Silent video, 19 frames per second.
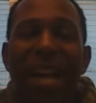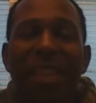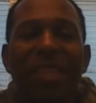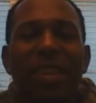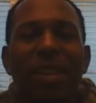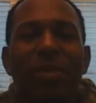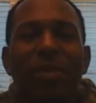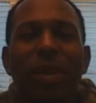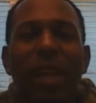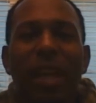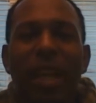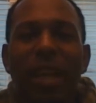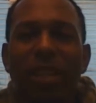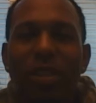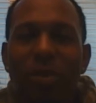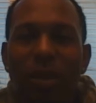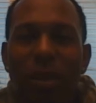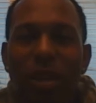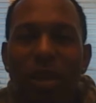think when K
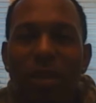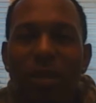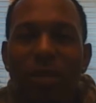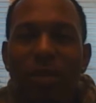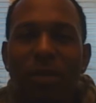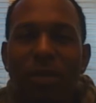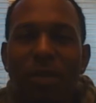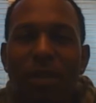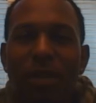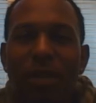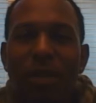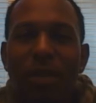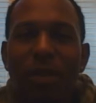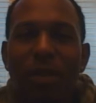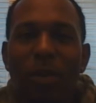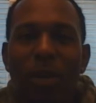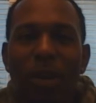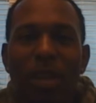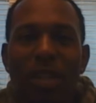12
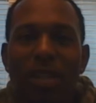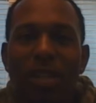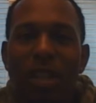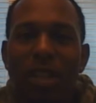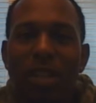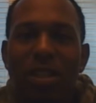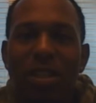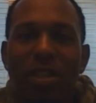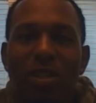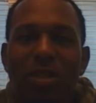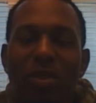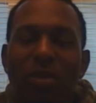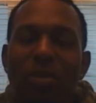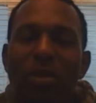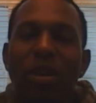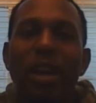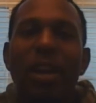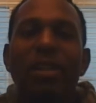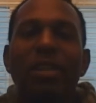organizations
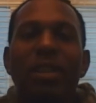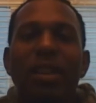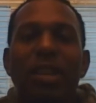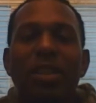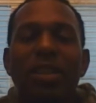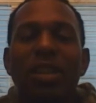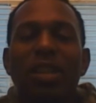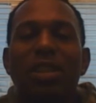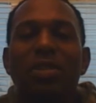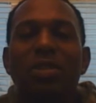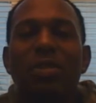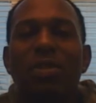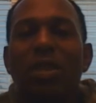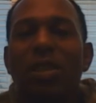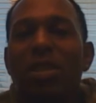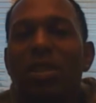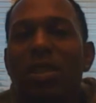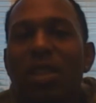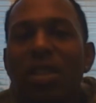or higher educational
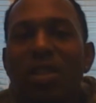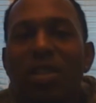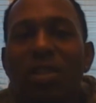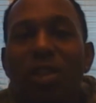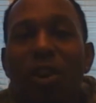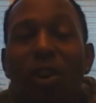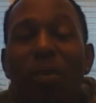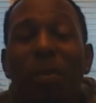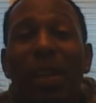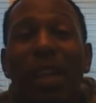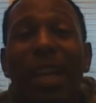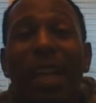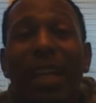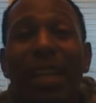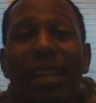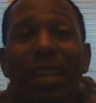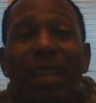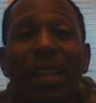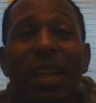organizations are
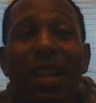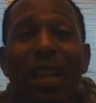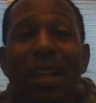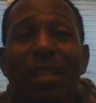planning